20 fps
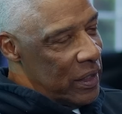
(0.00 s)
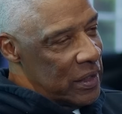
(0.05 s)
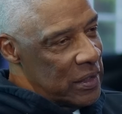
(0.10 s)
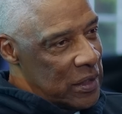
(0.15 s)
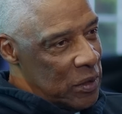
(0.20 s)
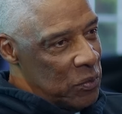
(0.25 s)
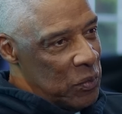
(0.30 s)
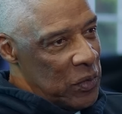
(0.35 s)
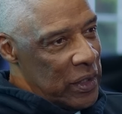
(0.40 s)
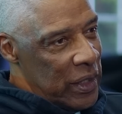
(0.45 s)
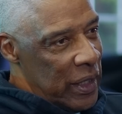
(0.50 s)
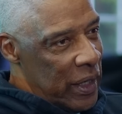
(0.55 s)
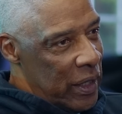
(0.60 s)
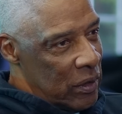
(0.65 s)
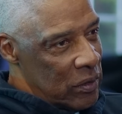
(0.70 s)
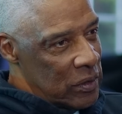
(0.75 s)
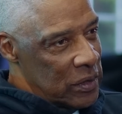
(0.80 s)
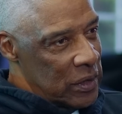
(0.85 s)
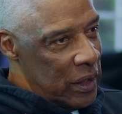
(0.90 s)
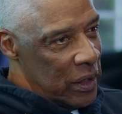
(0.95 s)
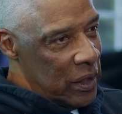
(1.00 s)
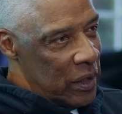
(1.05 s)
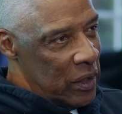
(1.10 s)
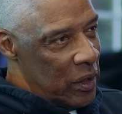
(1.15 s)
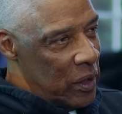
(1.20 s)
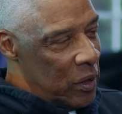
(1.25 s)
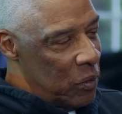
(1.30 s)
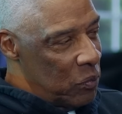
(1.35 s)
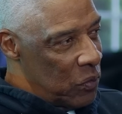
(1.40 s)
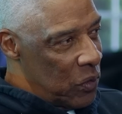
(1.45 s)
they sit me down, set it
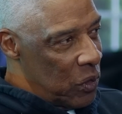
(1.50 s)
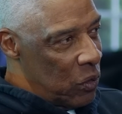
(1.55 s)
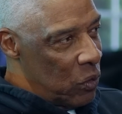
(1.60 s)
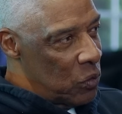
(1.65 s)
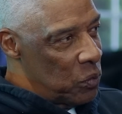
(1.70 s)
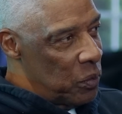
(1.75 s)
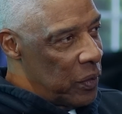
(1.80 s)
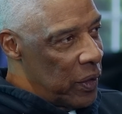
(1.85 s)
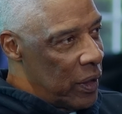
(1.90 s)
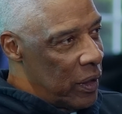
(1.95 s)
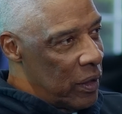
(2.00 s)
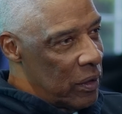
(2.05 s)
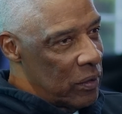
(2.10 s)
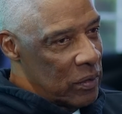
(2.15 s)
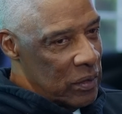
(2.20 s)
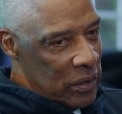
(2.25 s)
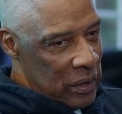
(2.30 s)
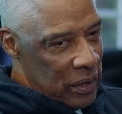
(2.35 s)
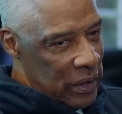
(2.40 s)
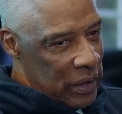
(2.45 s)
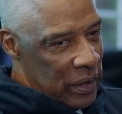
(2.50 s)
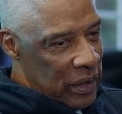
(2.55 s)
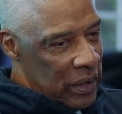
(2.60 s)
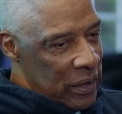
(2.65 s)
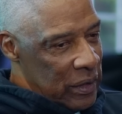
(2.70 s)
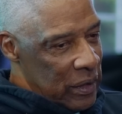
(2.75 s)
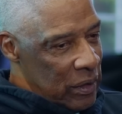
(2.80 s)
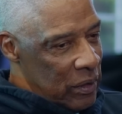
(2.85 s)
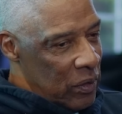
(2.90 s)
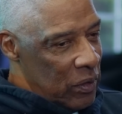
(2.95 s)
up. Coach Brown,
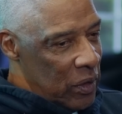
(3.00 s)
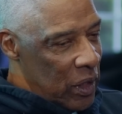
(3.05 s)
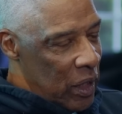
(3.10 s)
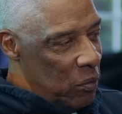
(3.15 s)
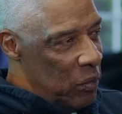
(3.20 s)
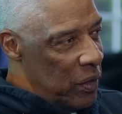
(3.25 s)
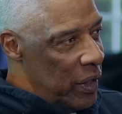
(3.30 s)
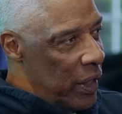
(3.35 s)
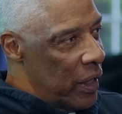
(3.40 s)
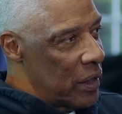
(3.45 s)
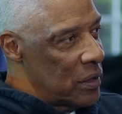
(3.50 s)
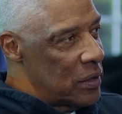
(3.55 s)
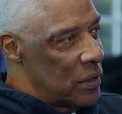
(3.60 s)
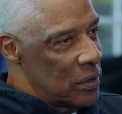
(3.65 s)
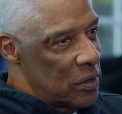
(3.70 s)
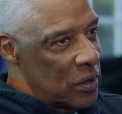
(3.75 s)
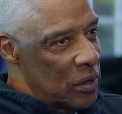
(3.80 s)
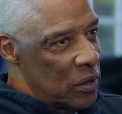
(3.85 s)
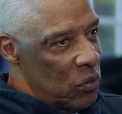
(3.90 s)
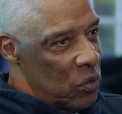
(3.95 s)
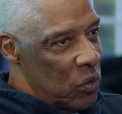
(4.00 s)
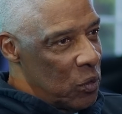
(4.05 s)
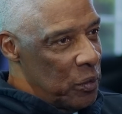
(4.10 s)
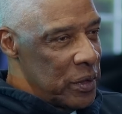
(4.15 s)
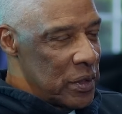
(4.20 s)
you know, gave me access to the room.